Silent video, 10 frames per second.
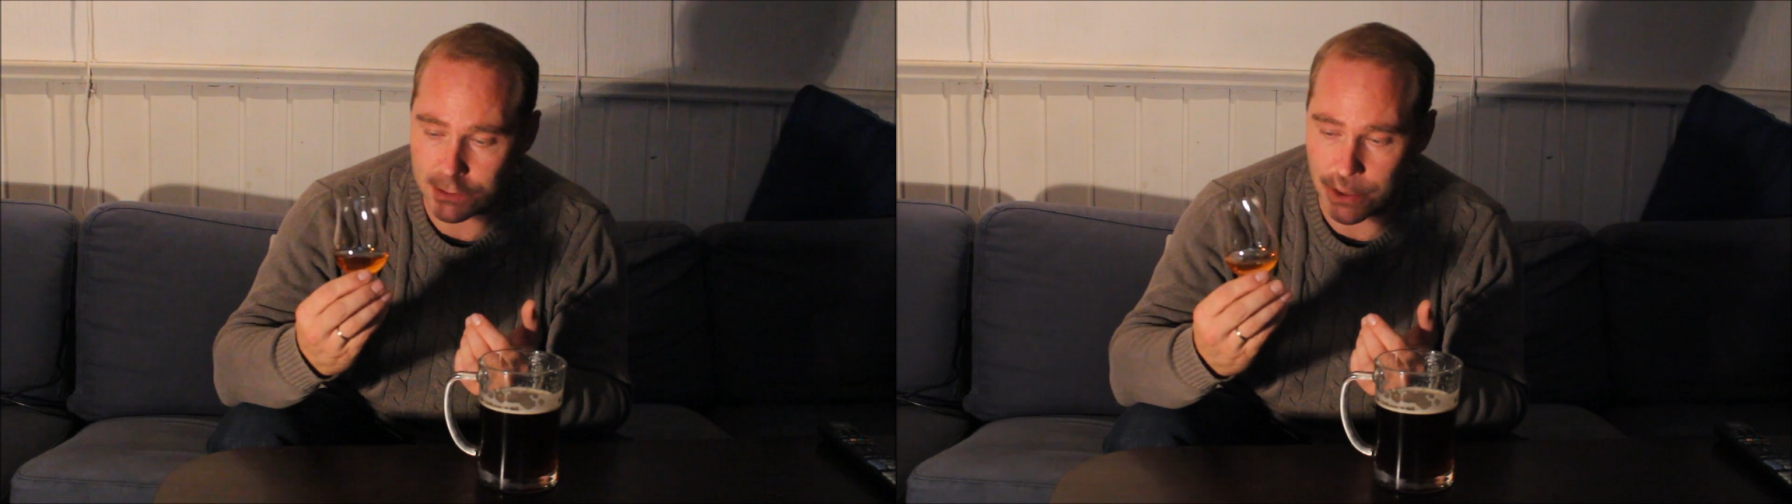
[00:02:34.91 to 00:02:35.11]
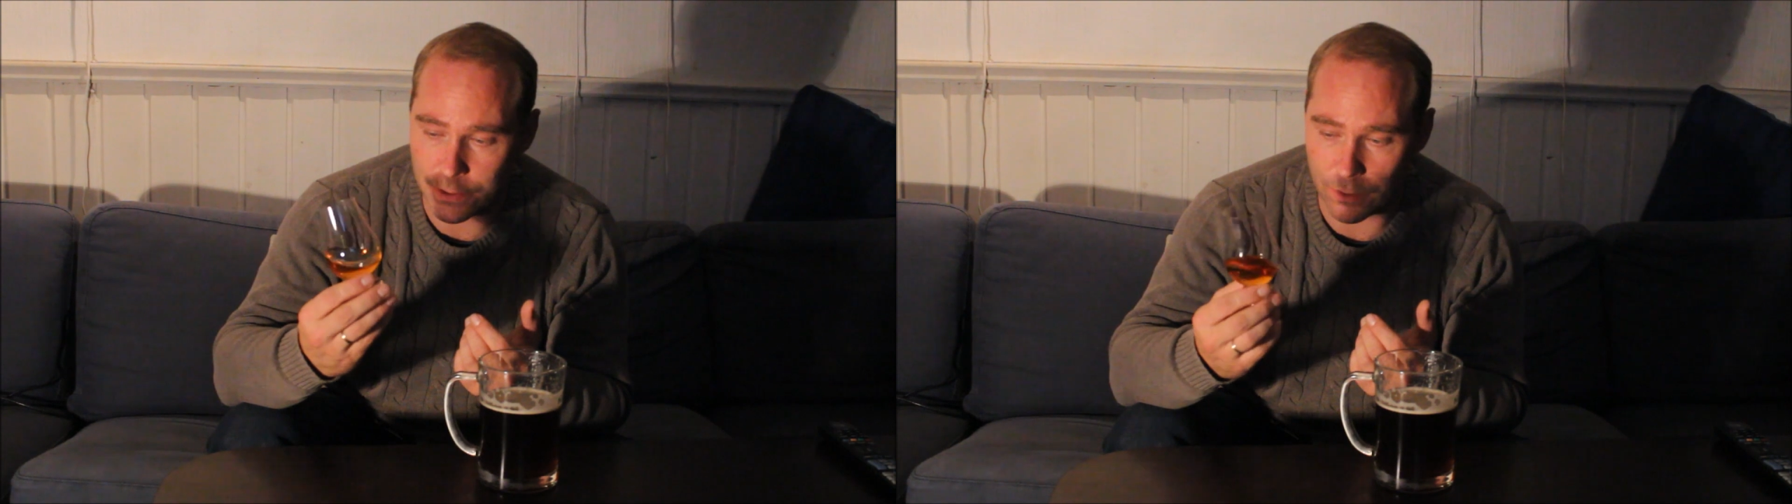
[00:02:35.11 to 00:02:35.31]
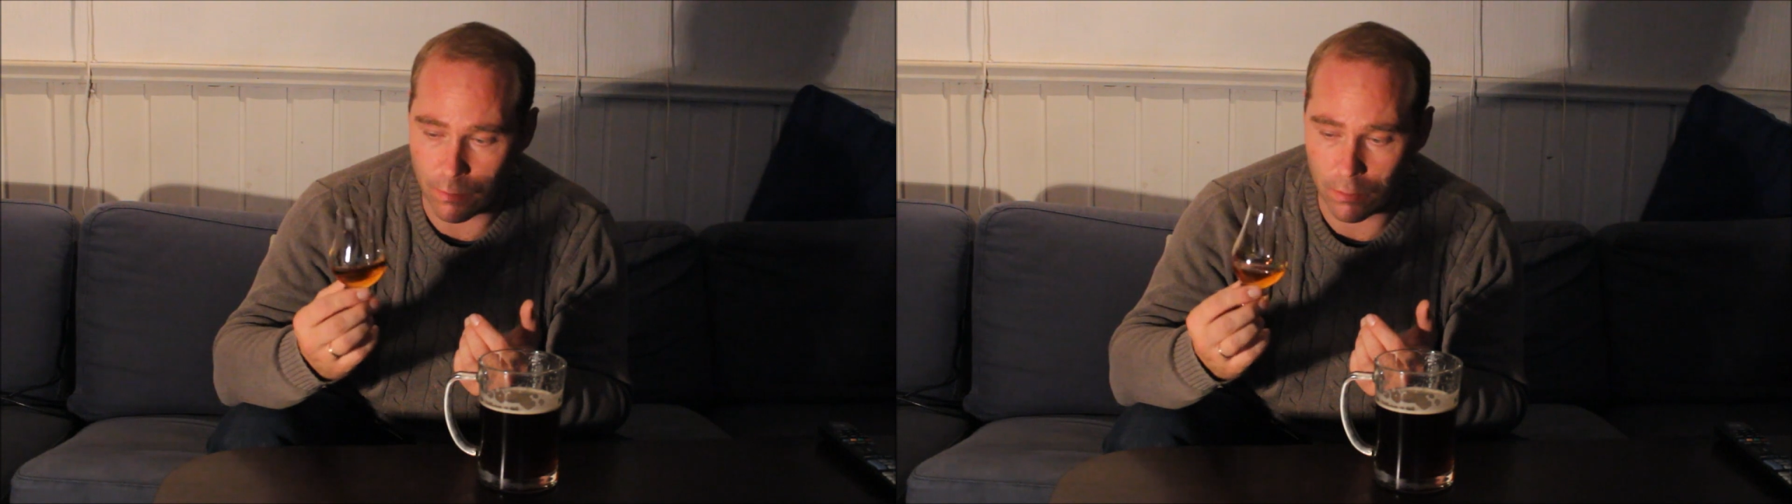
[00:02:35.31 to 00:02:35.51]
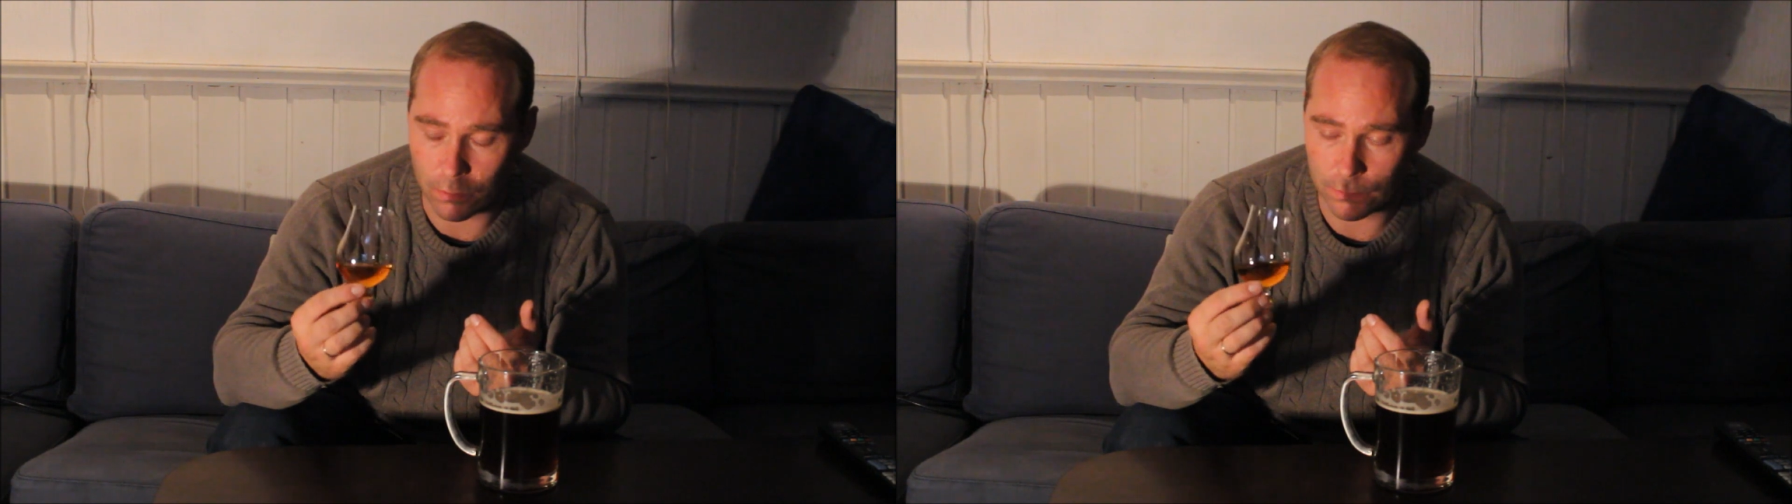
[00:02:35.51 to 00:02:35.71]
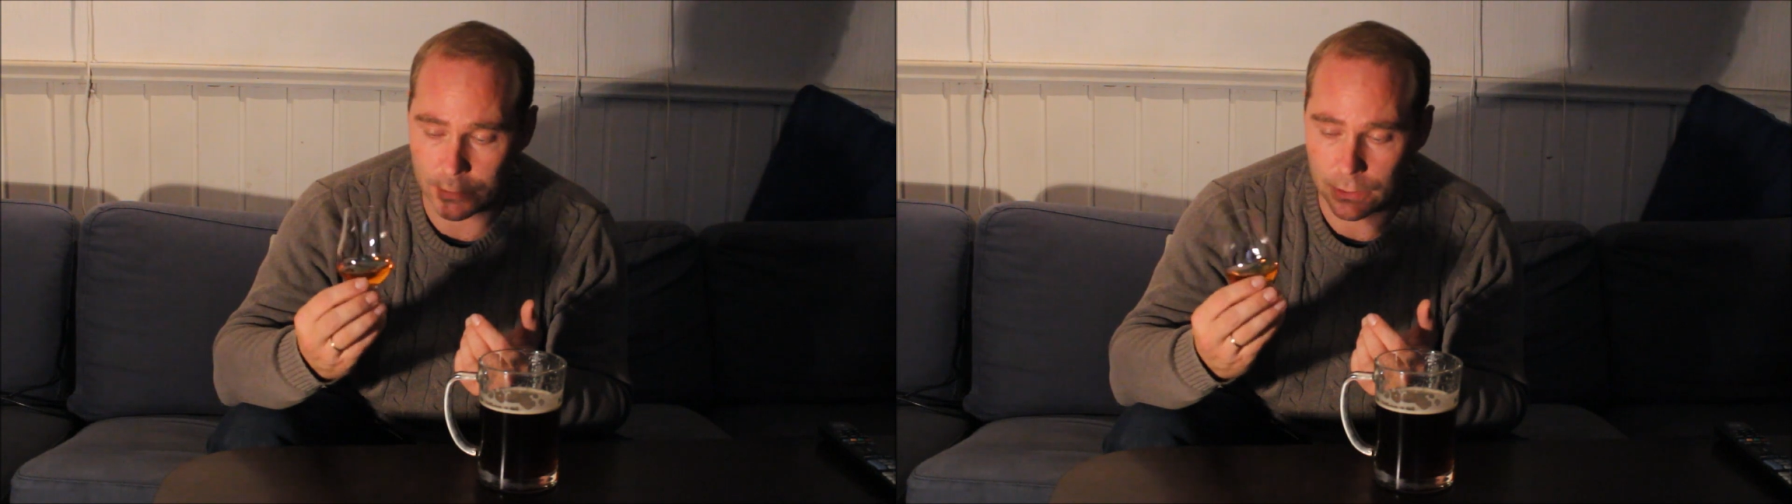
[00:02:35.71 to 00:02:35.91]

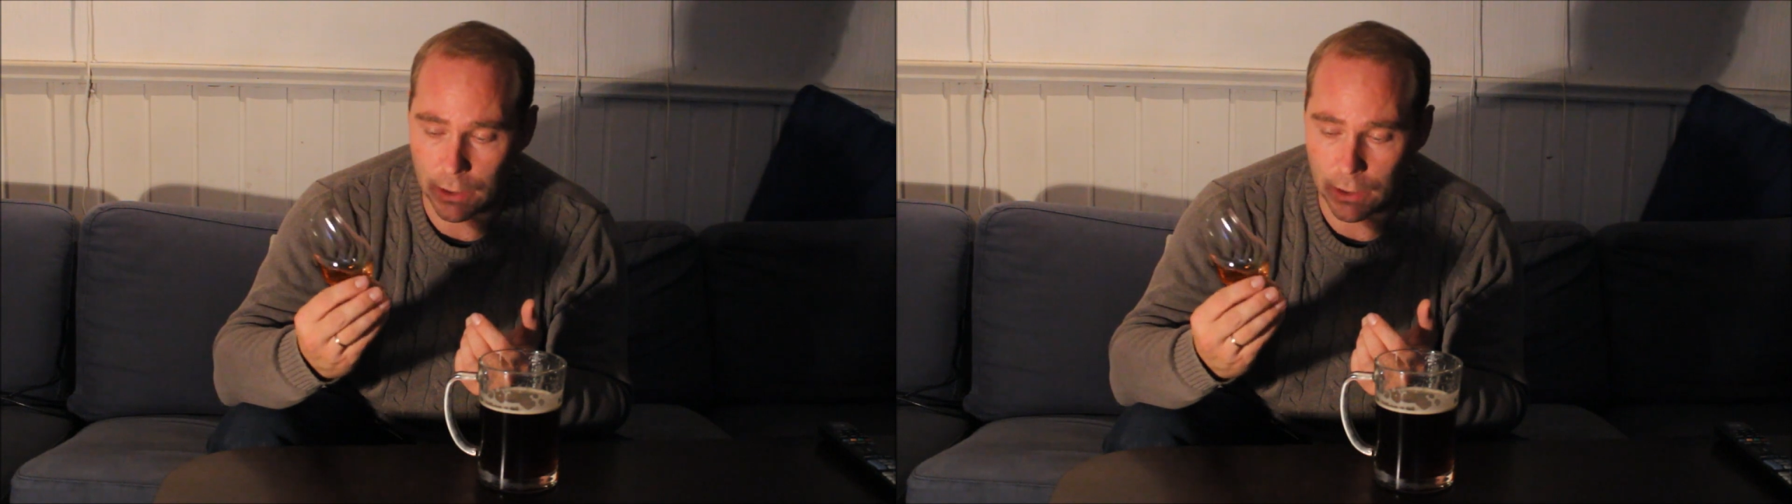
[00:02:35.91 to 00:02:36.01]
10-year-old.